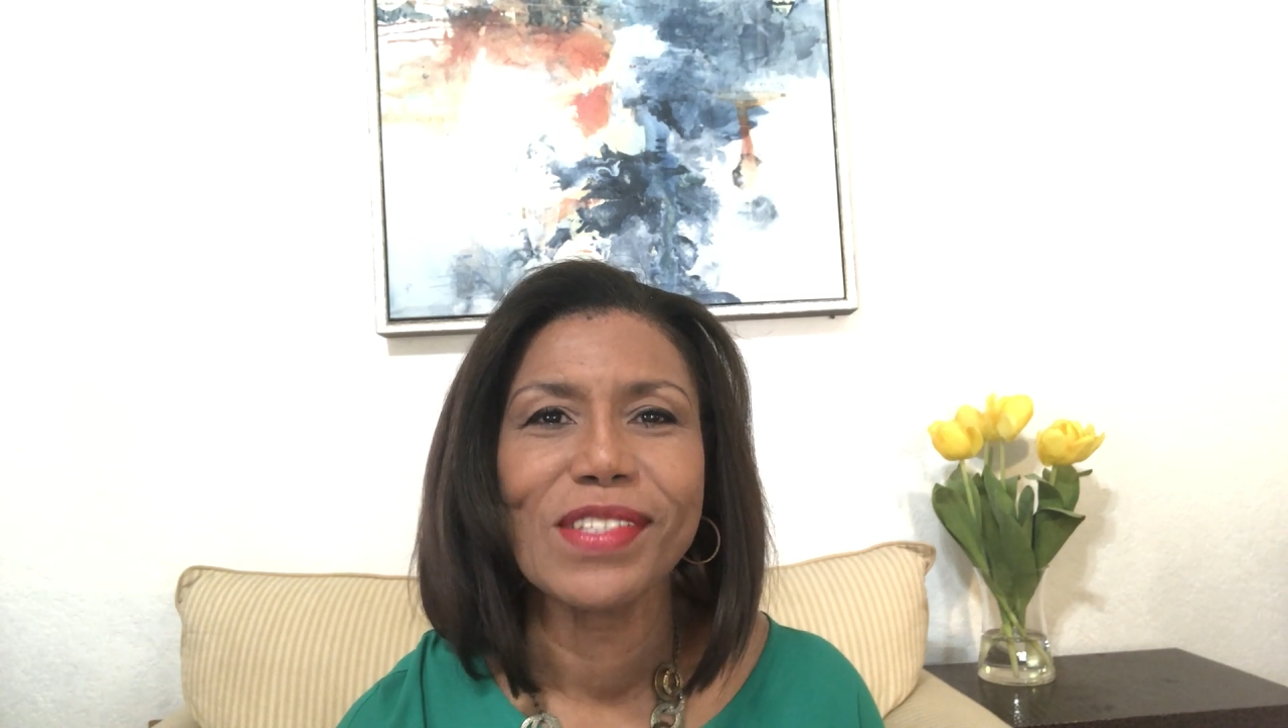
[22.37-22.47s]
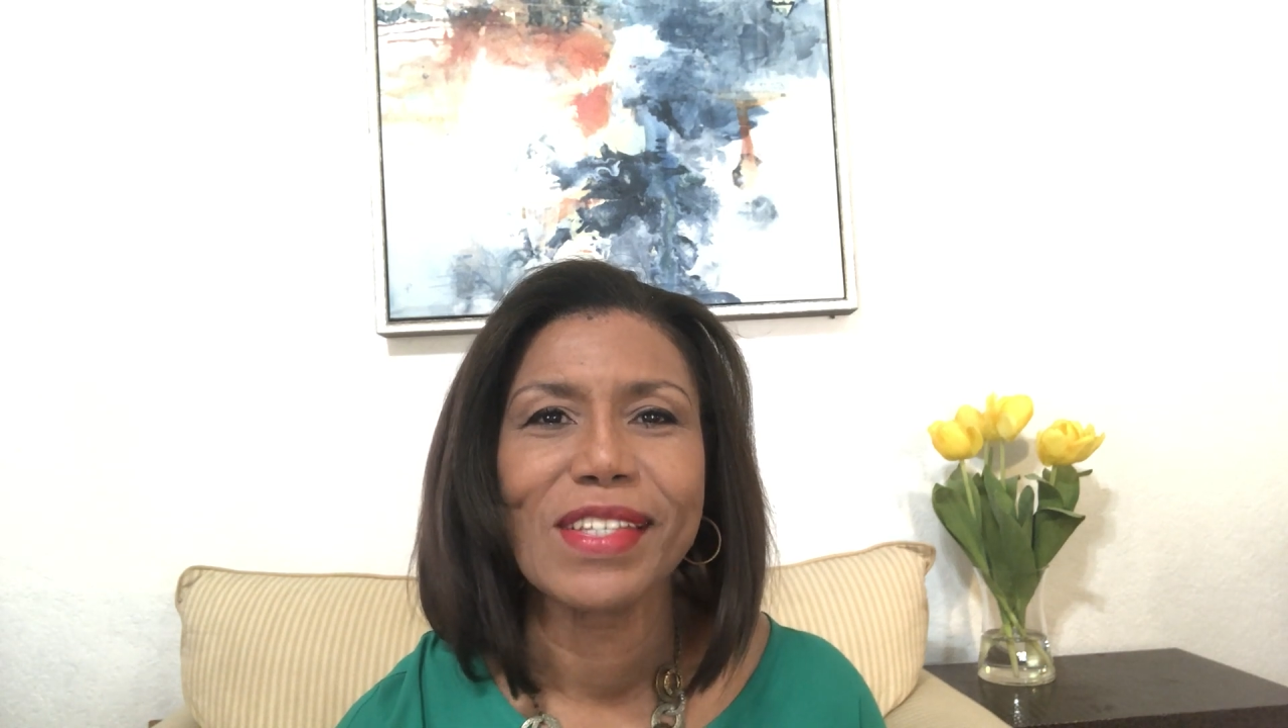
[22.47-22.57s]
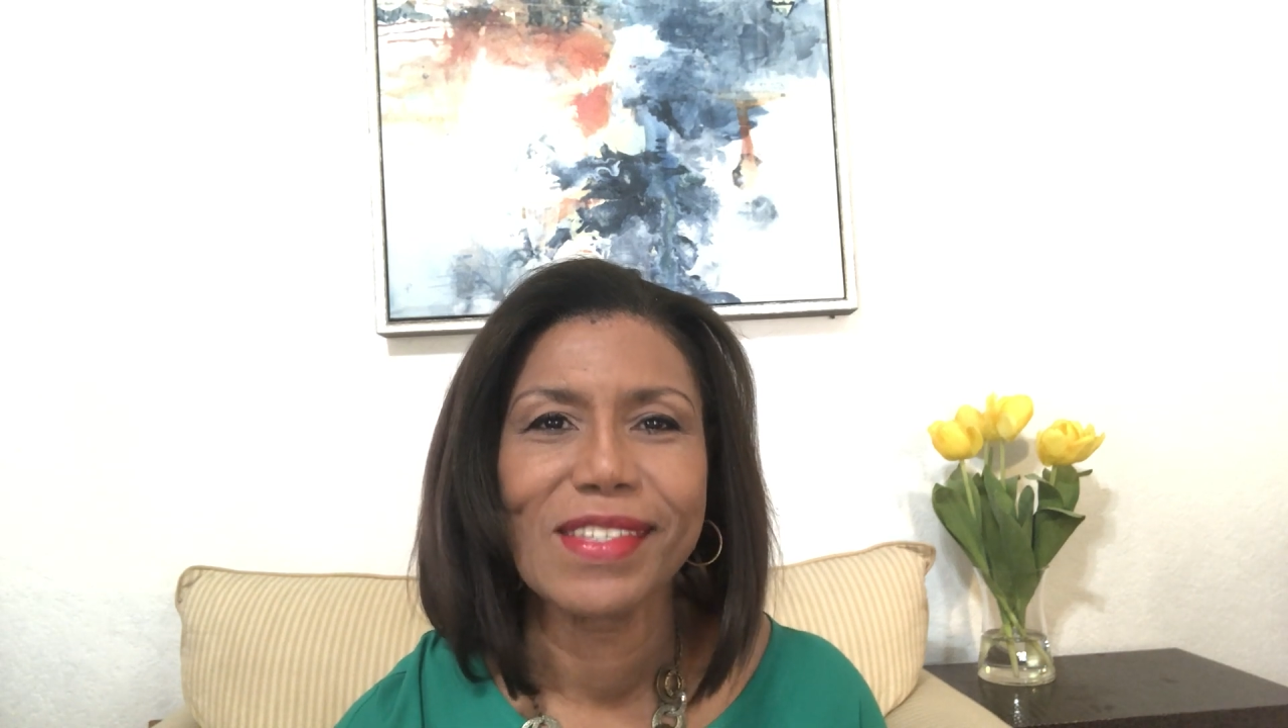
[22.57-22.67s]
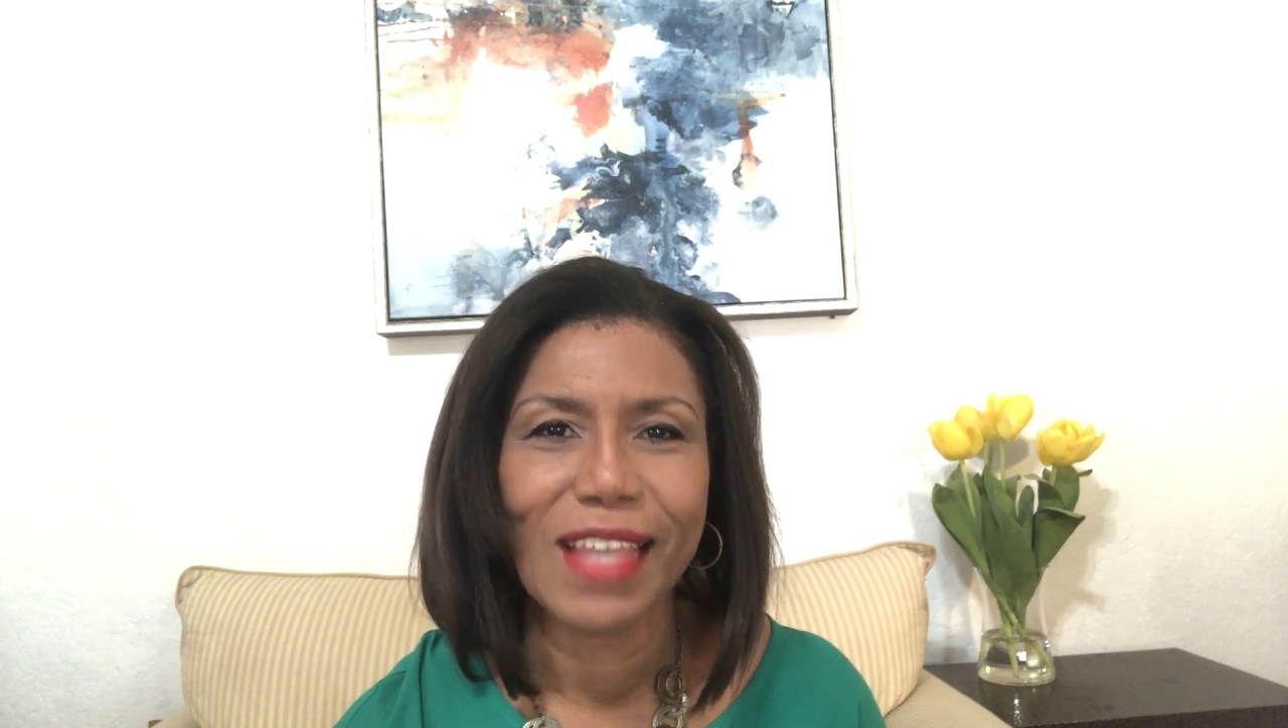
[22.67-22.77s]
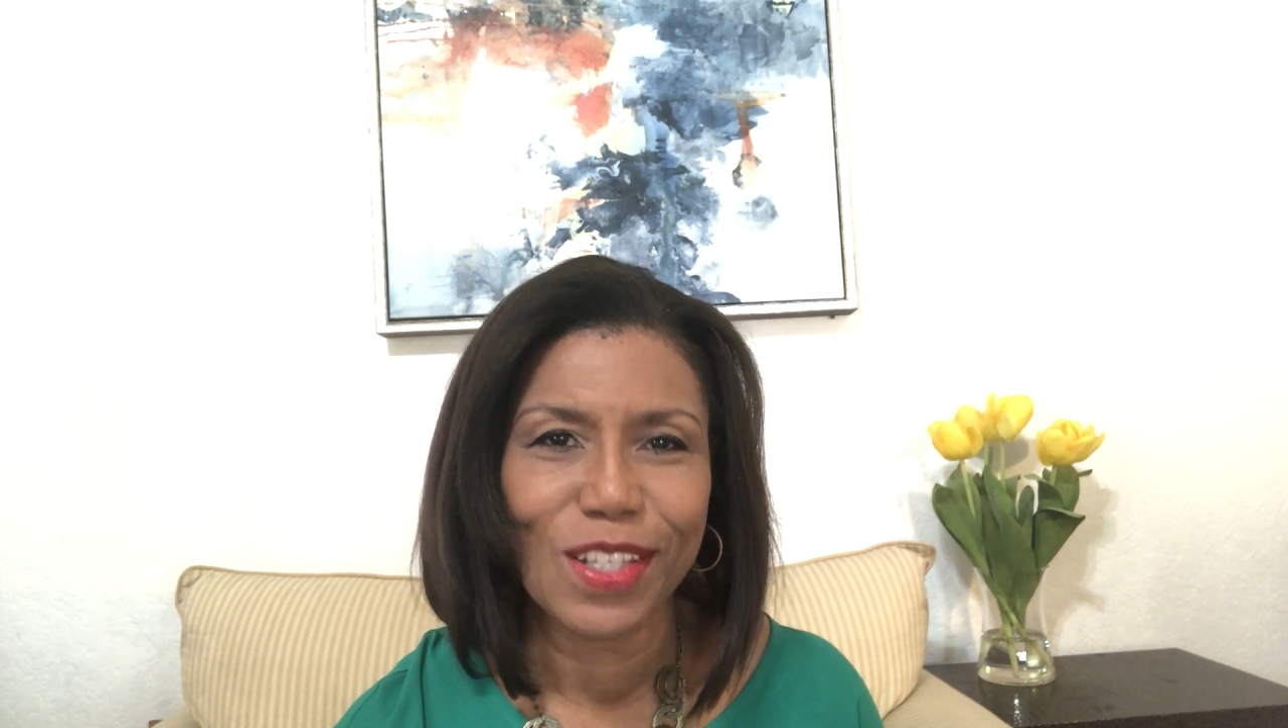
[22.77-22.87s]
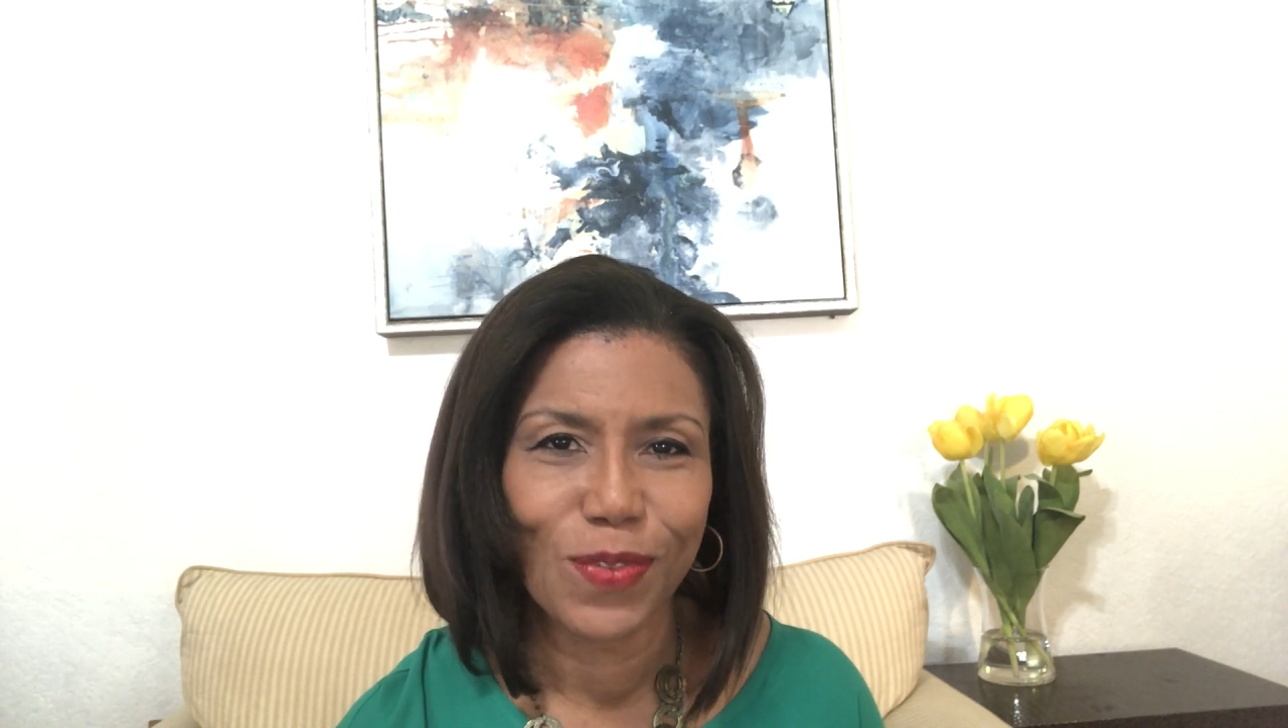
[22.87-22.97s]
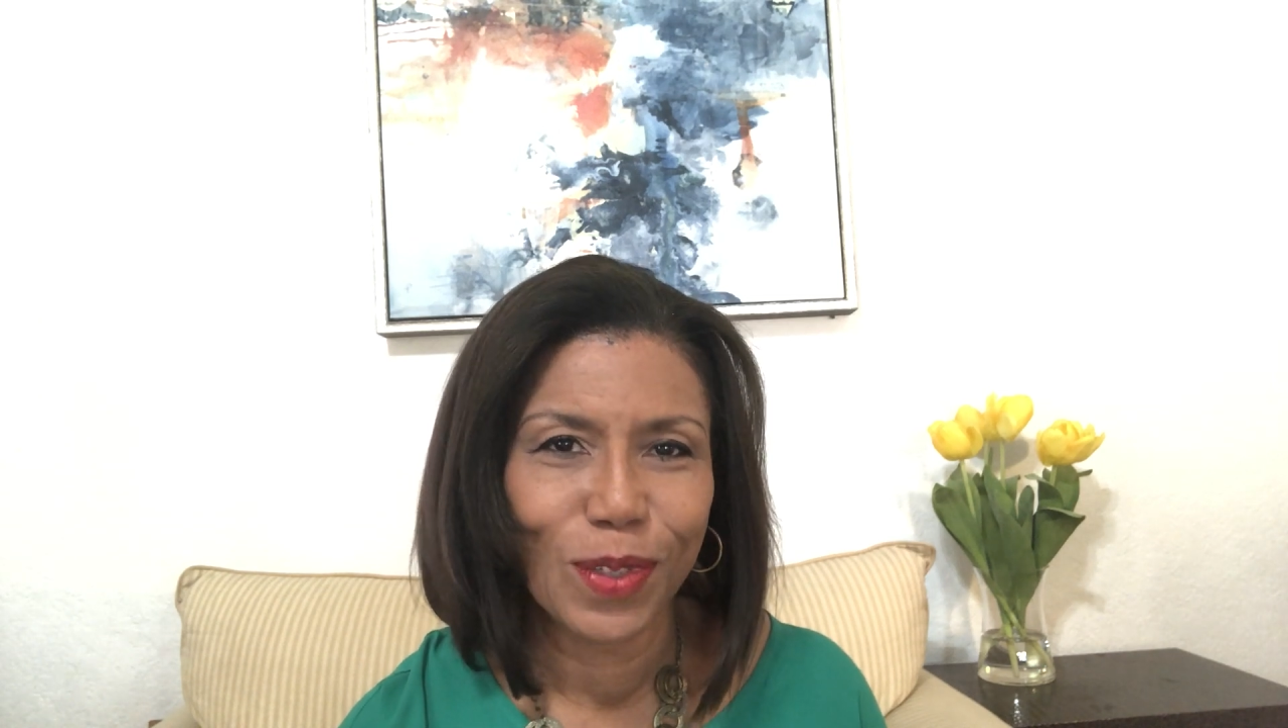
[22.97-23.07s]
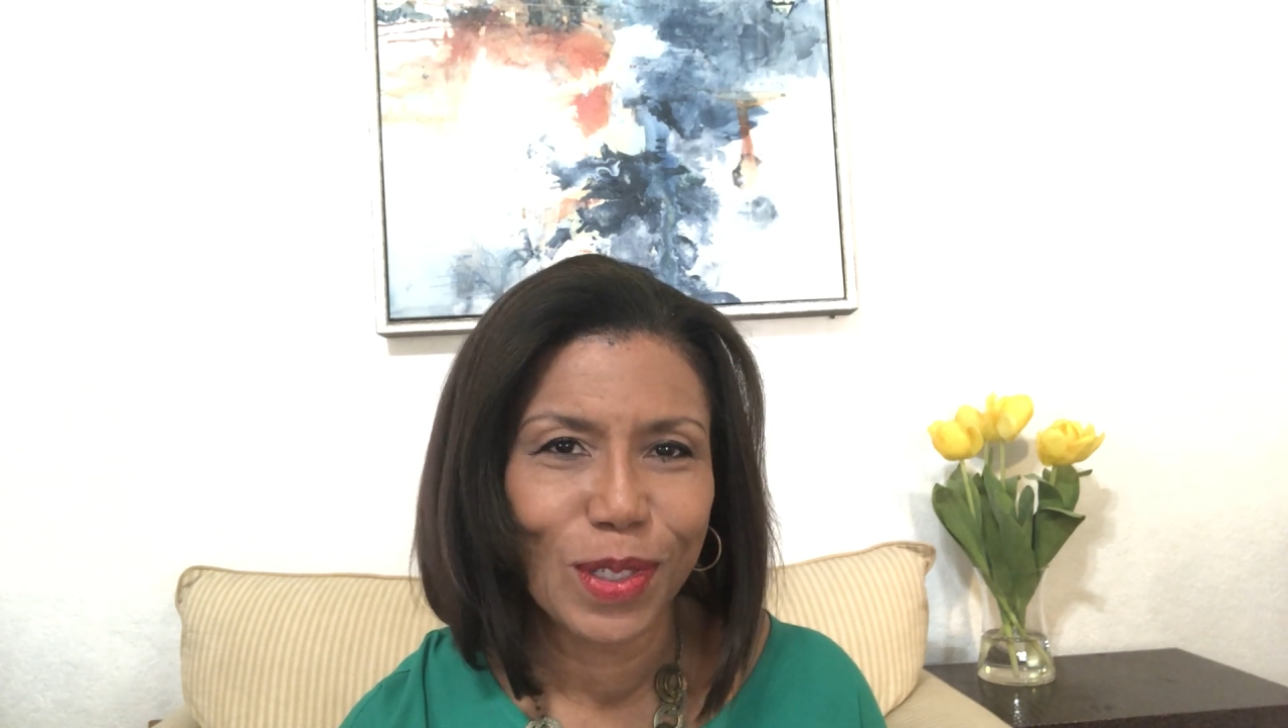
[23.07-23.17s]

successful